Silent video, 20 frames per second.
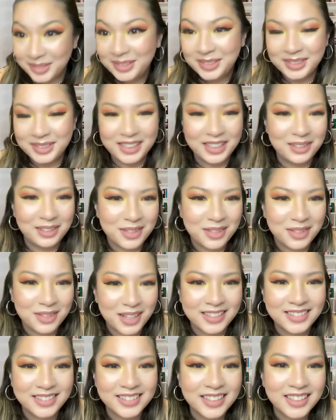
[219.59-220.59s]
Ooh, love
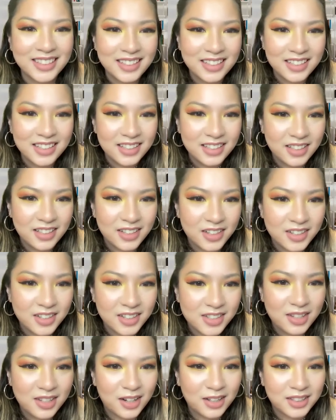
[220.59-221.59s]
that.
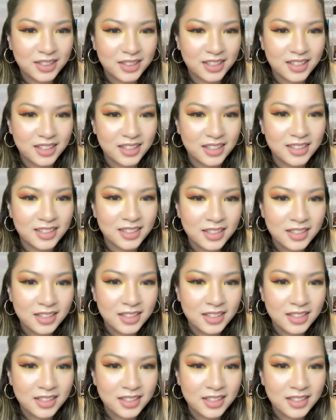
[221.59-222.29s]
Nurse, doctor,